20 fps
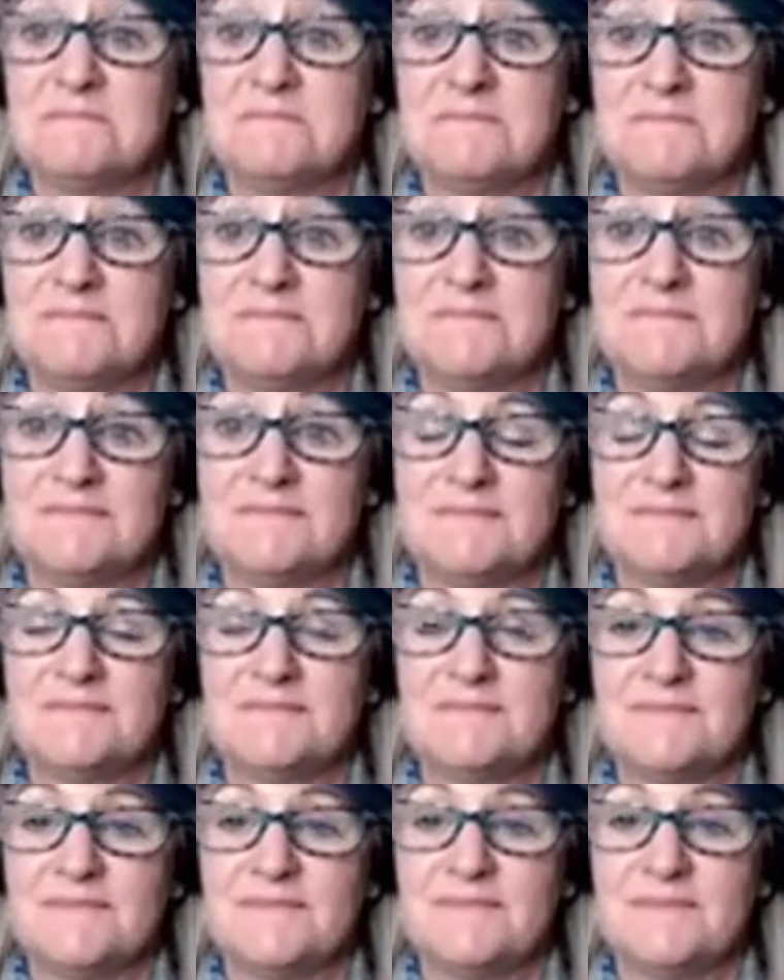
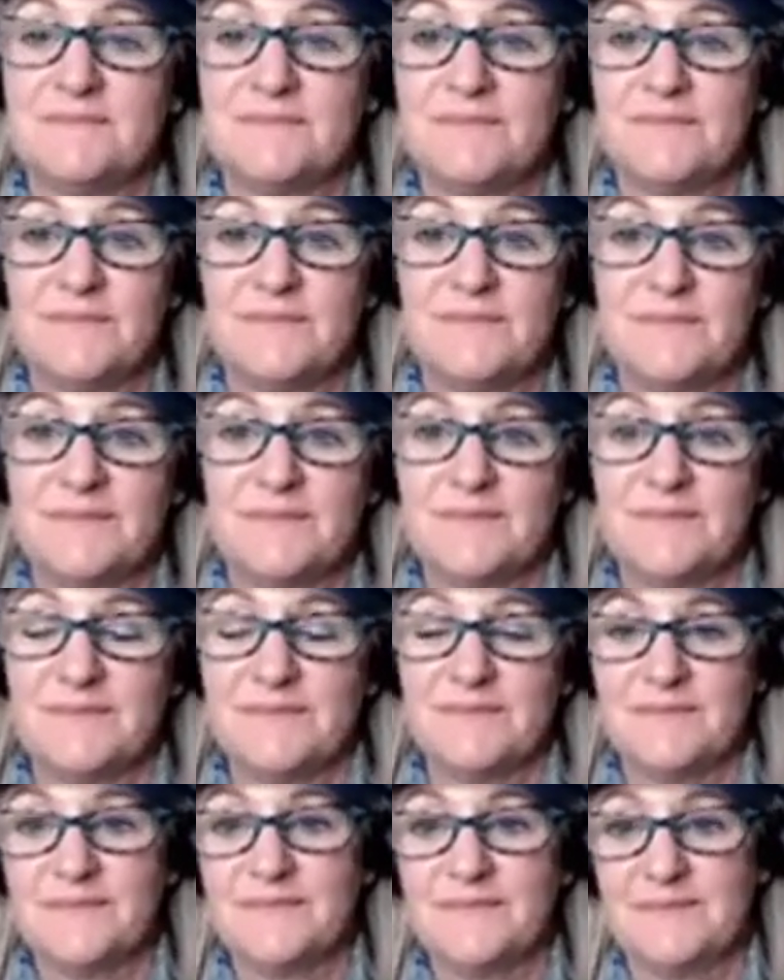
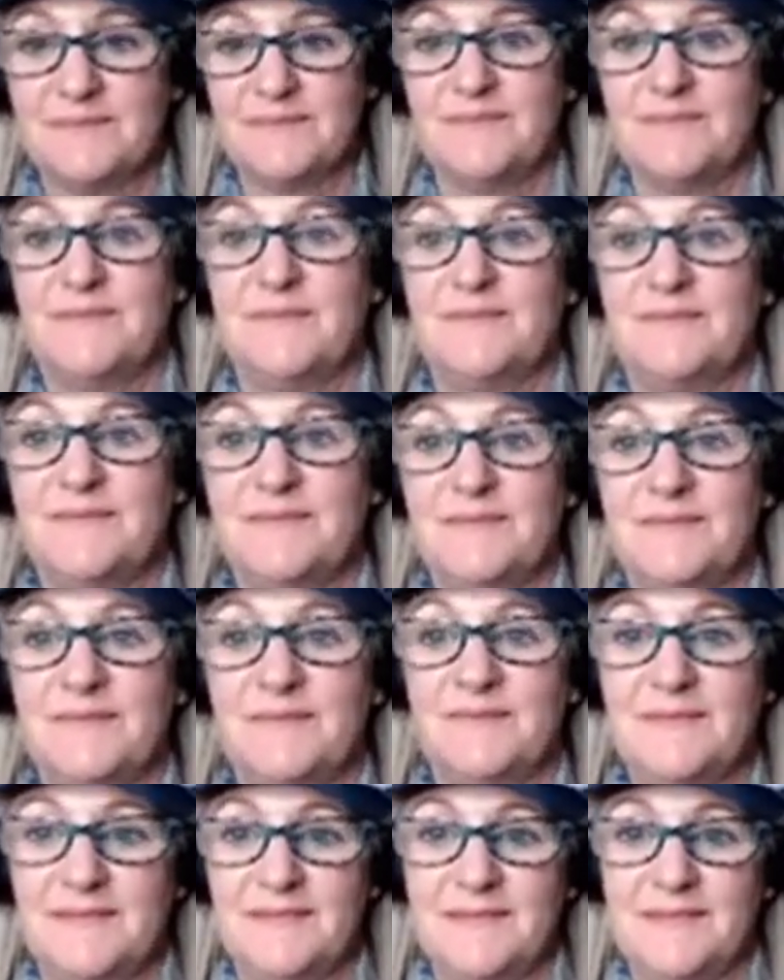
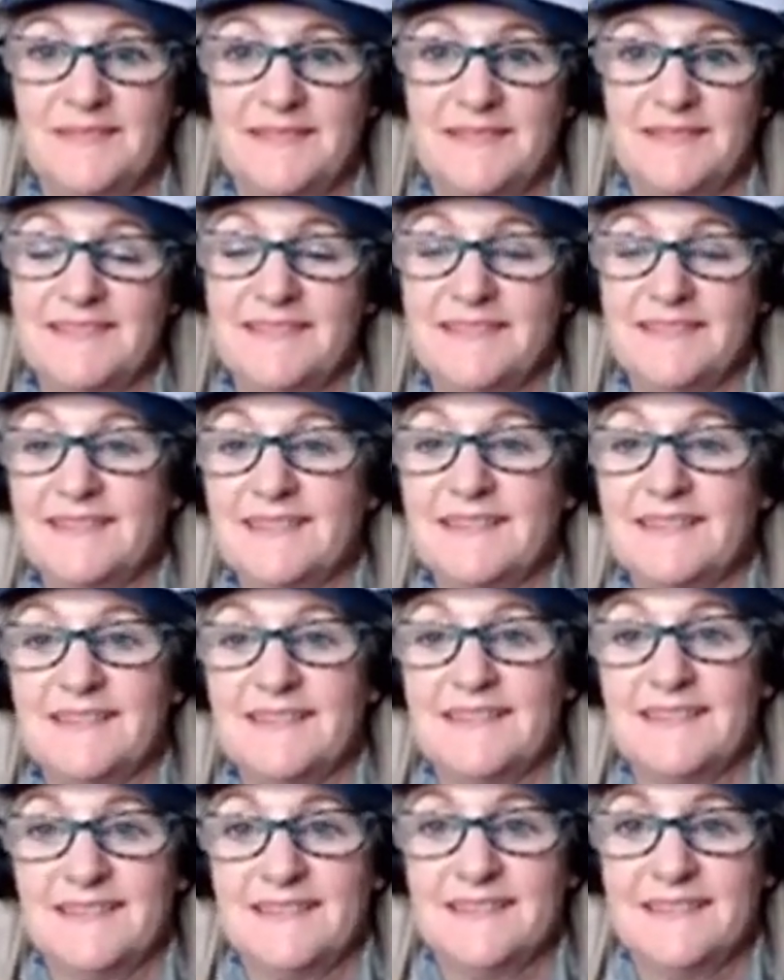
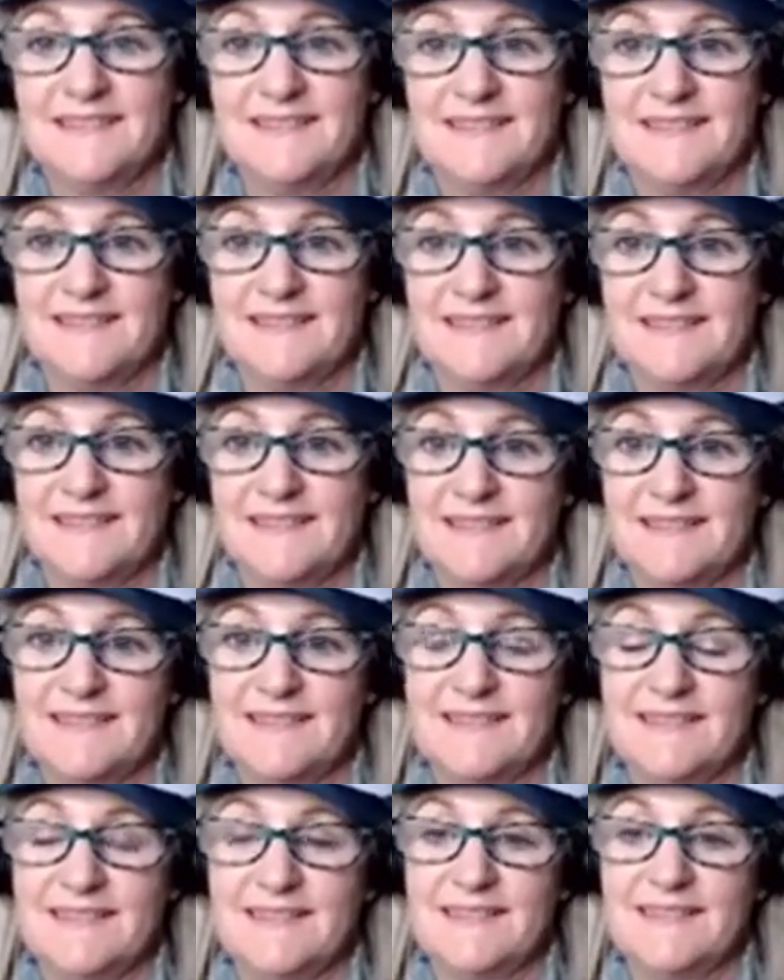
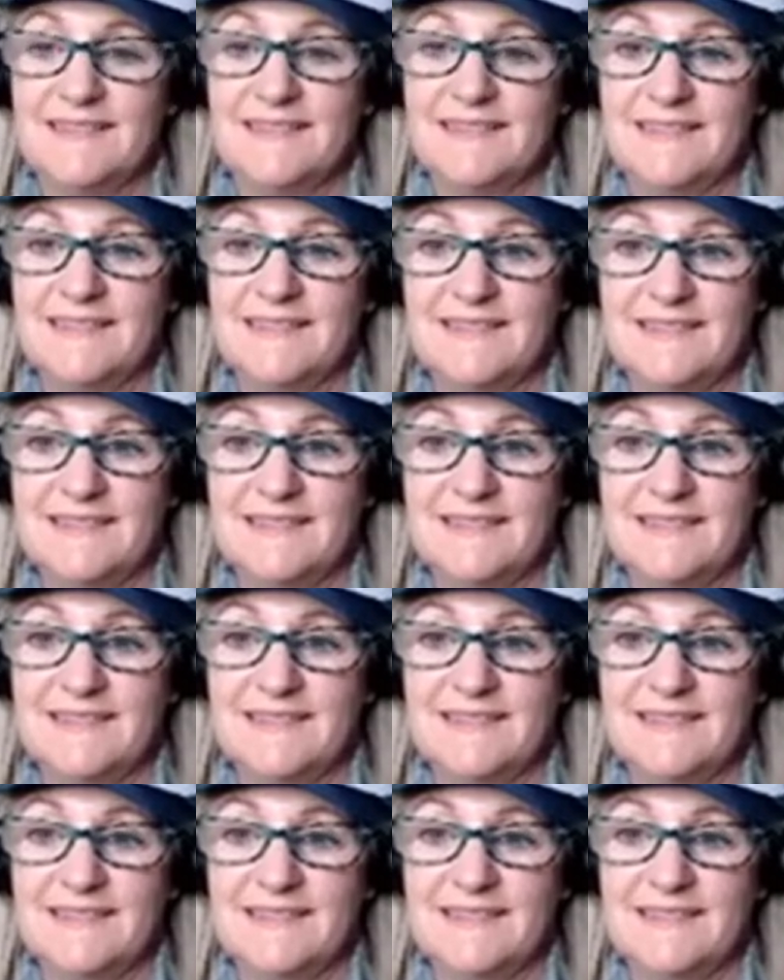This person isn't speaking.